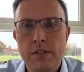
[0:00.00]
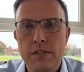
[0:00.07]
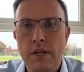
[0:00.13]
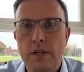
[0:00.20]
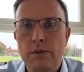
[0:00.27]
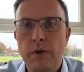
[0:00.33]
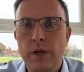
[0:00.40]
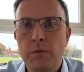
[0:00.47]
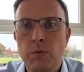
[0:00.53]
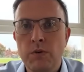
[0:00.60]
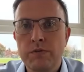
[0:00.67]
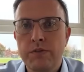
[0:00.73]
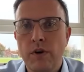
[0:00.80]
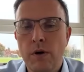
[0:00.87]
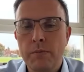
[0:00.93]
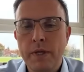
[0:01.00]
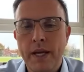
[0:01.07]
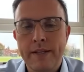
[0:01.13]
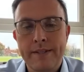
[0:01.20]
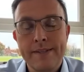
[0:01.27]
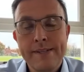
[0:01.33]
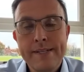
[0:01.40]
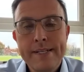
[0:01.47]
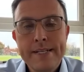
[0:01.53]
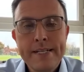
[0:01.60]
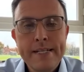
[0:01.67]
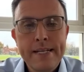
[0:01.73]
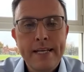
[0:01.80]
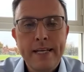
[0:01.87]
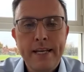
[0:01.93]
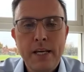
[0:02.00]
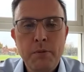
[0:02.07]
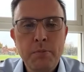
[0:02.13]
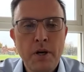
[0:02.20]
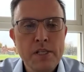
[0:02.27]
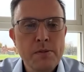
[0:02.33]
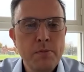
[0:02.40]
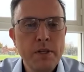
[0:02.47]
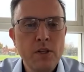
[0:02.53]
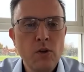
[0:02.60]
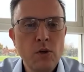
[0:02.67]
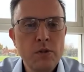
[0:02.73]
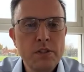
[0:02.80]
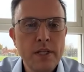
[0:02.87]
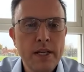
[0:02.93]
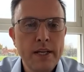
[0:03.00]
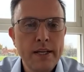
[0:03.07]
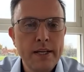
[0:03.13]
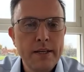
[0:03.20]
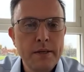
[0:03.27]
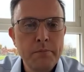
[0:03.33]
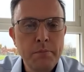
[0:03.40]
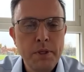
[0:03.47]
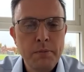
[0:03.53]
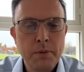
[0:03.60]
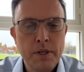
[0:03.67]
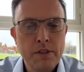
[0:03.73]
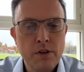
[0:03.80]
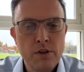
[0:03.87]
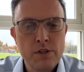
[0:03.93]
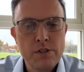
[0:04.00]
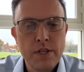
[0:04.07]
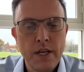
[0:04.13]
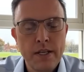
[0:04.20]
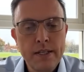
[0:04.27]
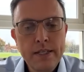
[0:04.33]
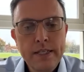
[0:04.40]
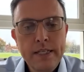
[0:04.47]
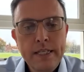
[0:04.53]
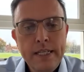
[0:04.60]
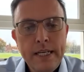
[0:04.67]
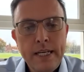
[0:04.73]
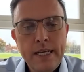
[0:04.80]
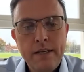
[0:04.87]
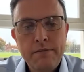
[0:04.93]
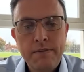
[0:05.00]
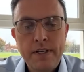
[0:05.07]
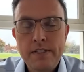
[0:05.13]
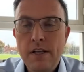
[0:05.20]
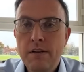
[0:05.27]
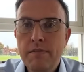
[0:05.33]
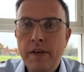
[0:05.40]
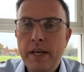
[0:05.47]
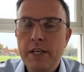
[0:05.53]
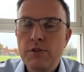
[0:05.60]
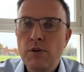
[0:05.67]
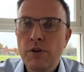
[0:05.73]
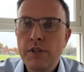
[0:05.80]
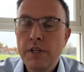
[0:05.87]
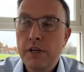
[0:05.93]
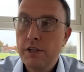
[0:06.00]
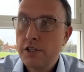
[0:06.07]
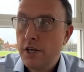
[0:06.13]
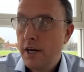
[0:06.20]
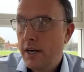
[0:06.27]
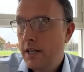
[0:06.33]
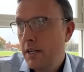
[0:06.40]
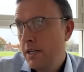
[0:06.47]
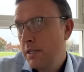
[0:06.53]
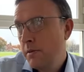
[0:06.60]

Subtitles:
it's not Grade 1 form yet. It possibly could be by Thursday. Facile Vega's running the Irish Arkle, I